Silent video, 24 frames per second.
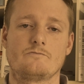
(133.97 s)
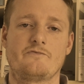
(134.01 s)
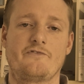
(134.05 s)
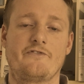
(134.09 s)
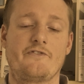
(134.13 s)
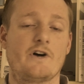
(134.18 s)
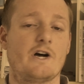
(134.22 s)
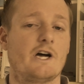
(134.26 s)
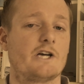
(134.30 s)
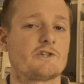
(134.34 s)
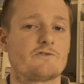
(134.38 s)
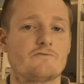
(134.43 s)

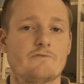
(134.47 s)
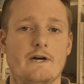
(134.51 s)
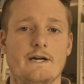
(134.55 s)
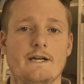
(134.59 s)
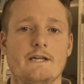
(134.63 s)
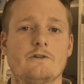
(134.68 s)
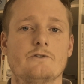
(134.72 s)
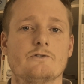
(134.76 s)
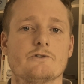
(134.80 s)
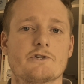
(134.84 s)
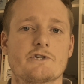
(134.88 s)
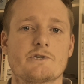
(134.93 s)
fast
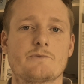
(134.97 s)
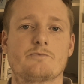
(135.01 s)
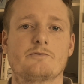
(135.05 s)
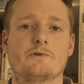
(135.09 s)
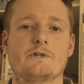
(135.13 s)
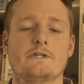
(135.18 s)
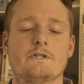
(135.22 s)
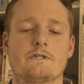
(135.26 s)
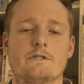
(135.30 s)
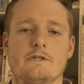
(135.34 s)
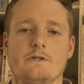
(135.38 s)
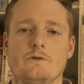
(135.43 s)
running or
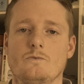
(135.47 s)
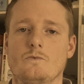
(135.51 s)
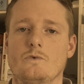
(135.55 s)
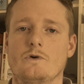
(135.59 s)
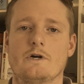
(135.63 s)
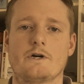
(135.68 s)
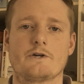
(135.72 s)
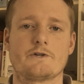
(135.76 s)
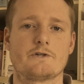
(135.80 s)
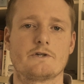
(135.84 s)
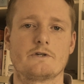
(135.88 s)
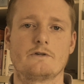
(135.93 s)
sprinting
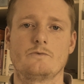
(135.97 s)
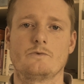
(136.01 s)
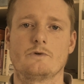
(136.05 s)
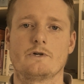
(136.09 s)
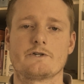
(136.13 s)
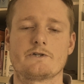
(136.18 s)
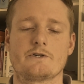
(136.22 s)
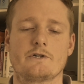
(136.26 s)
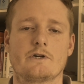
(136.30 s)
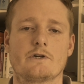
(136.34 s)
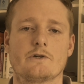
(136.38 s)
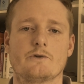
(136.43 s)
works your
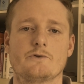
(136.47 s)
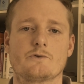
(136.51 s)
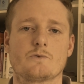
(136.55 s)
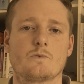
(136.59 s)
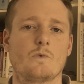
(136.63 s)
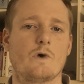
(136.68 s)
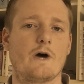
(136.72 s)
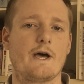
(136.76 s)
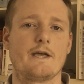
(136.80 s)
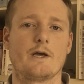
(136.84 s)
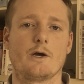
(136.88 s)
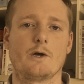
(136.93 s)
glutes
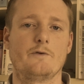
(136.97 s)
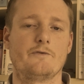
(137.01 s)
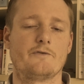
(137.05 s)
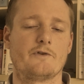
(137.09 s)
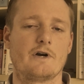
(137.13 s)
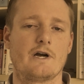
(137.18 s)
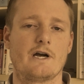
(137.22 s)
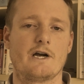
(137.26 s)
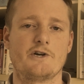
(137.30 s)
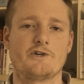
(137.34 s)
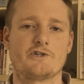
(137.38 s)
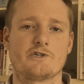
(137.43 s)
way
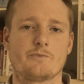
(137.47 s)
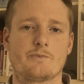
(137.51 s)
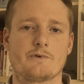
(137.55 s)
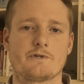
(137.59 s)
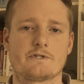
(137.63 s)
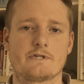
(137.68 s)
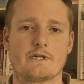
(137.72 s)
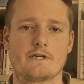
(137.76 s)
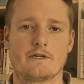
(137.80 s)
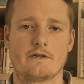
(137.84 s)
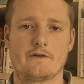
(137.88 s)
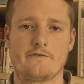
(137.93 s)
over
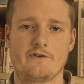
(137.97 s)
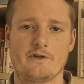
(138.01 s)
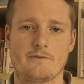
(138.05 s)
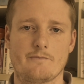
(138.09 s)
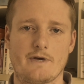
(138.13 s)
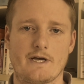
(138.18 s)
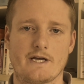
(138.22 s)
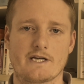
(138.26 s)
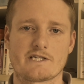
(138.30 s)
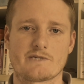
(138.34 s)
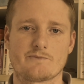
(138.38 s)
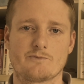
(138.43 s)
100% of your
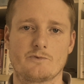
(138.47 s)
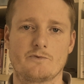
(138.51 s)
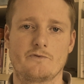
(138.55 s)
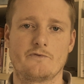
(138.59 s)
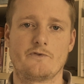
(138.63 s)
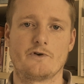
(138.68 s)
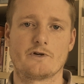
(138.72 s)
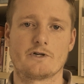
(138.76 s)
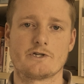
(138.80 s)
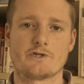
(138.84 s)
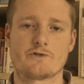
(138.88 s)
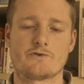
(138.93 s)
maximal
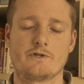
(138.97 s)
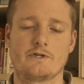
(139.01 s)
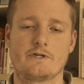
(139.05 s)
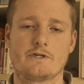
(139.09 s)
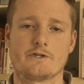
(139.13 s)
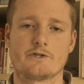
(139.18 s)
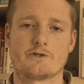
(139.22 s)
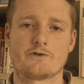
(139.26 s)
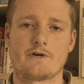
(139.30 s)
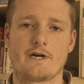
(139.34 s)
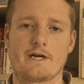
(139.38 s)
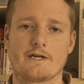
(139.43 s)
voluntary
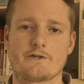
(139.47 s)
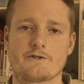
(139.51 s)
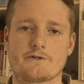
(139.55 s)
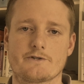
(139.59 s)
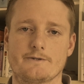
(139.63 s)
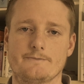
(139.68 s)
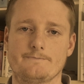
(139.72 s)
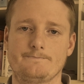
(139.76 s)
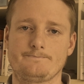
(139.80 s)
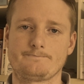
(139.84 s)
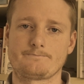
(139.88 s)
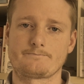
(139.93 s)

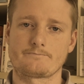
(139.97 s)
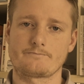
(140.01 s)
contraction.